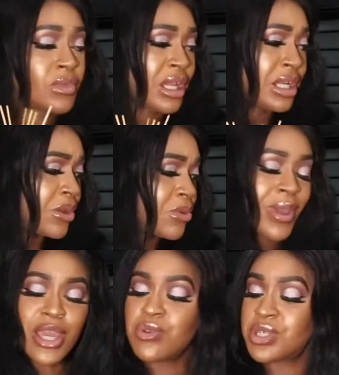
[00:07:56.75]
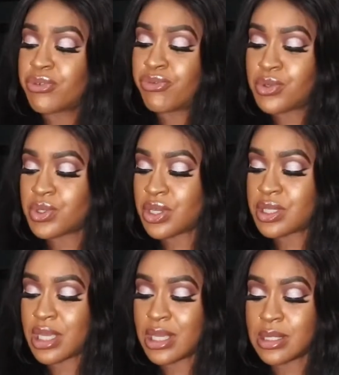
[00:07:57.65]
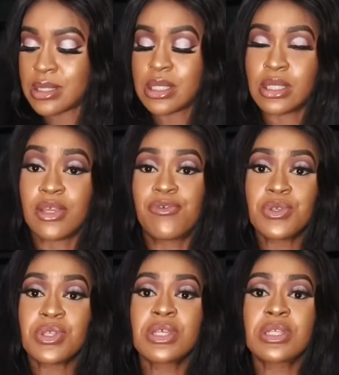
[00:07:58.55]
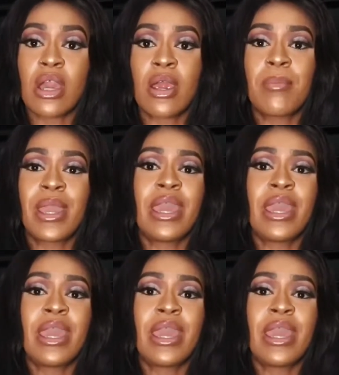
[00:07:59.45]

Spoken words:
Now the way I use diffusers are my